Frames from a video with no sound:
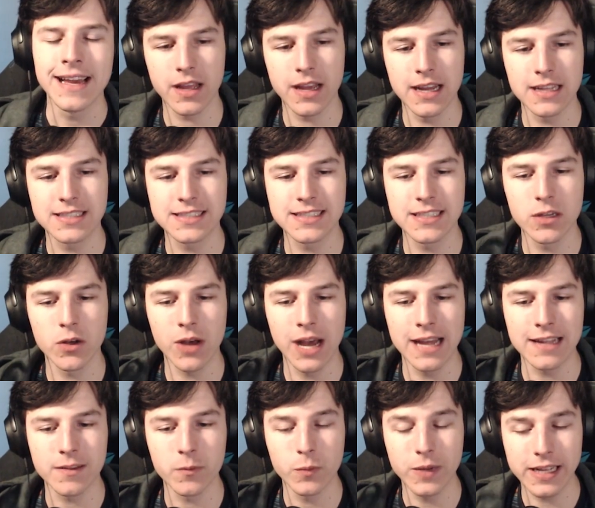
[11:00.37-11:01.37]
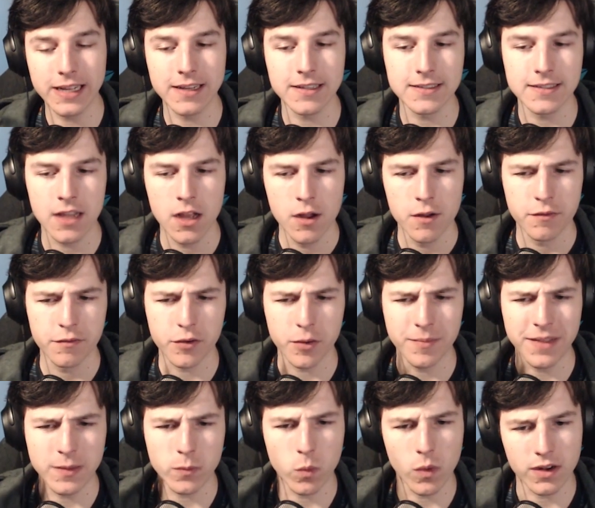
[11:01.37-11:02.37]
it still had weakened
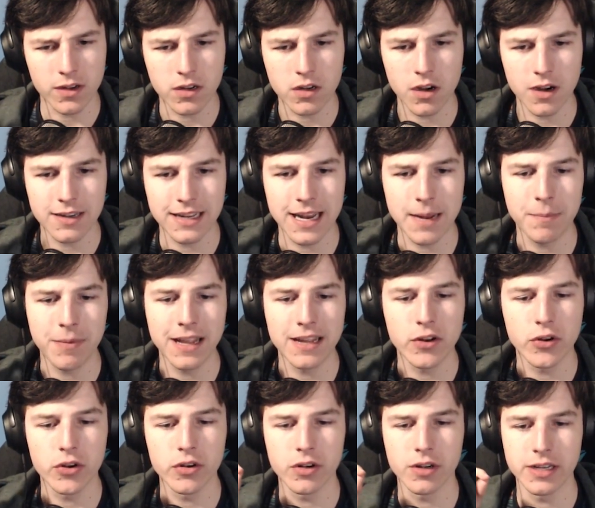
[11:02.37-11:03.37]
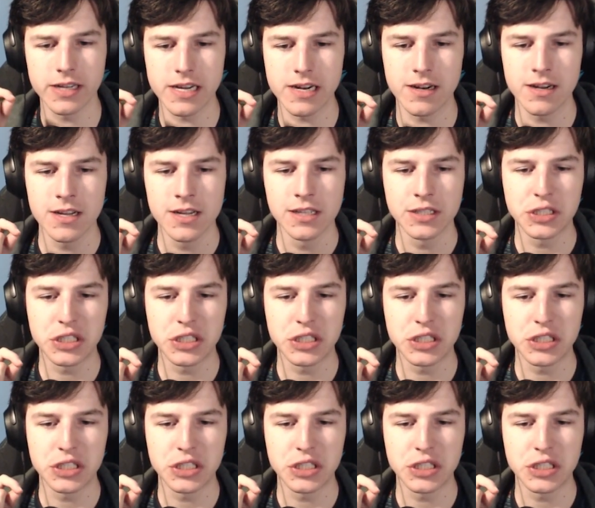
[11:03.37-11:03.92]
from that 1 card that I played earlier.